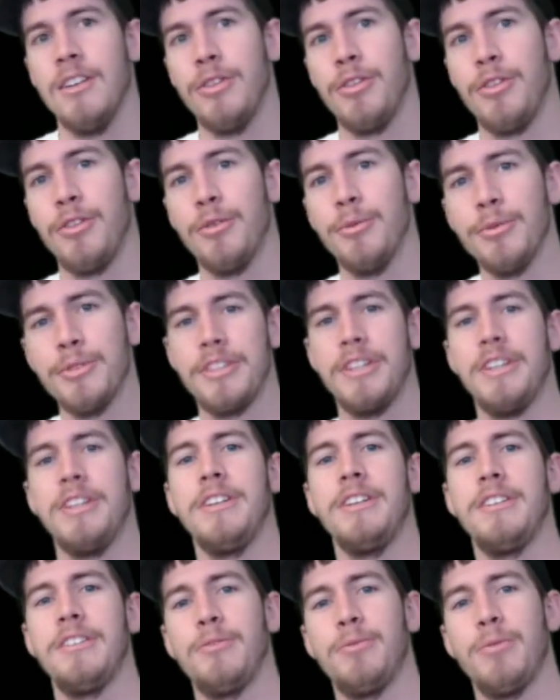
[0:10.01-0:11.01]

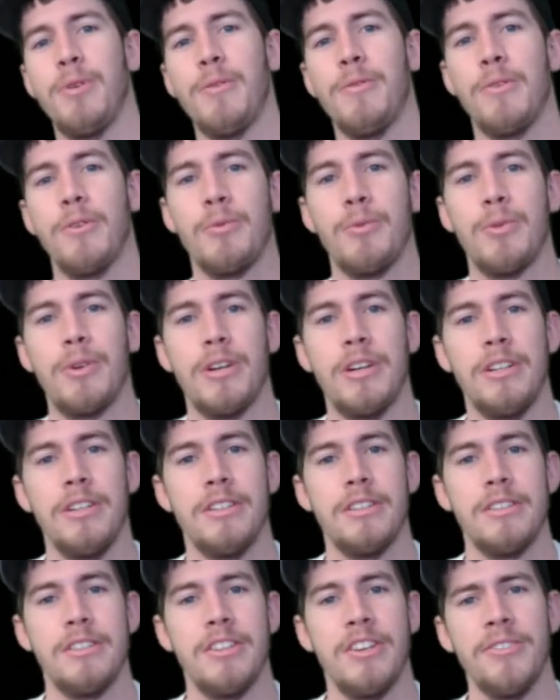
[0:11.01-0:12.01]
Thermaltake 1200 watt
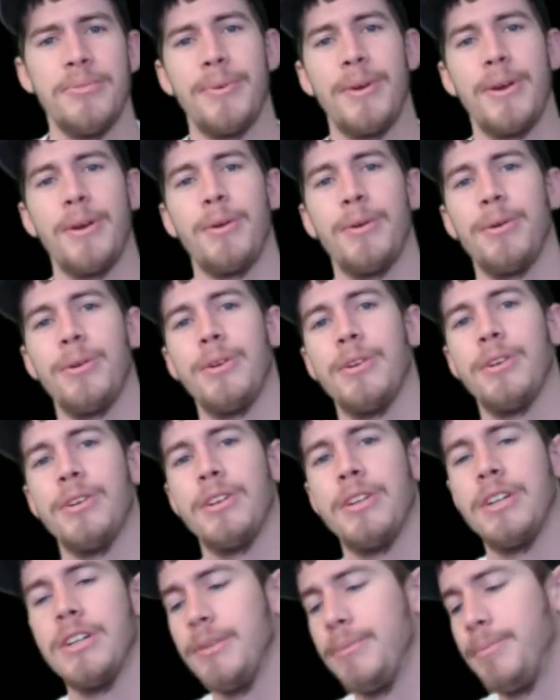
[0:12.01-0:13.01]

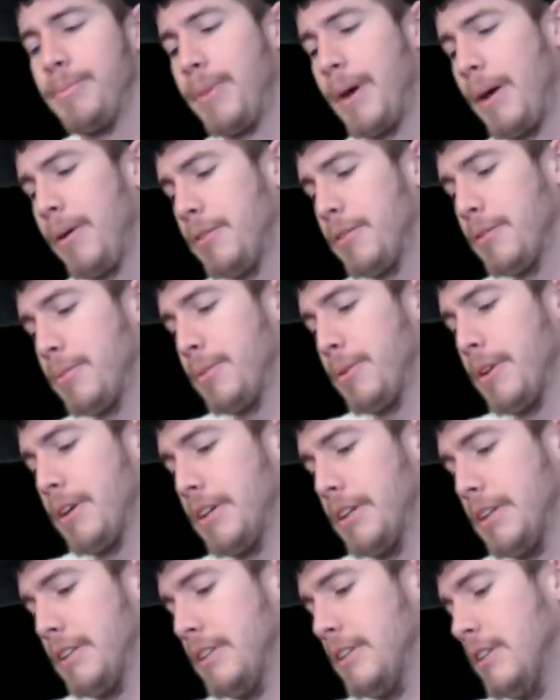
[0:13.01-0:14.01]
Toughpower power supply
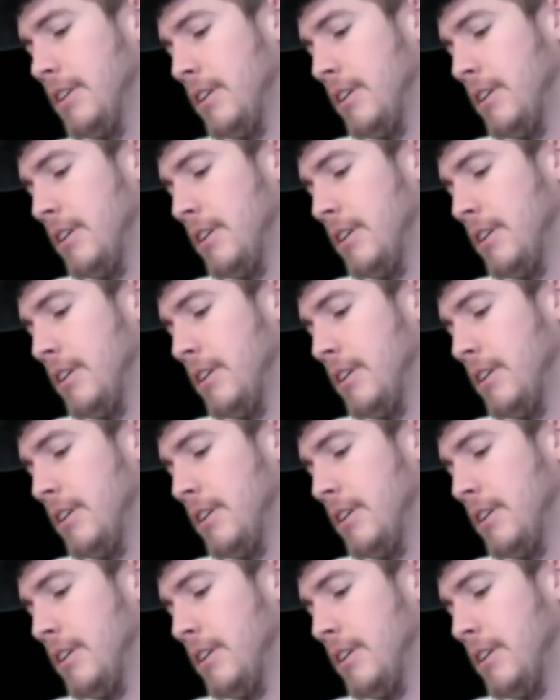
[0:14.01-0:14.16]
in.